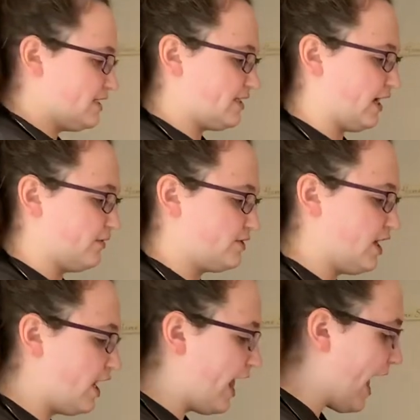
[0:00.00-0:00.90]
sounds
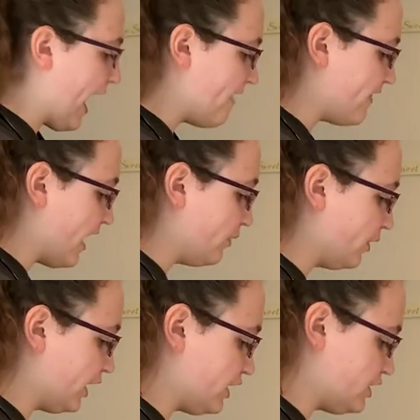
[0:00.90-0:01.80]
good. And then we're
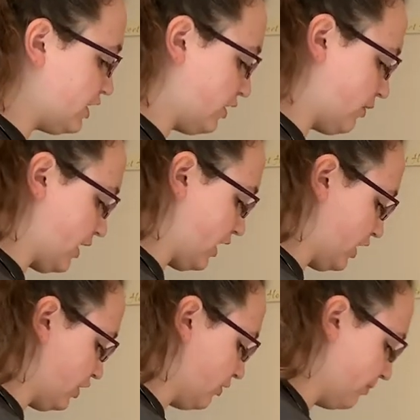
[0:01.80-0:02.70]
going to do your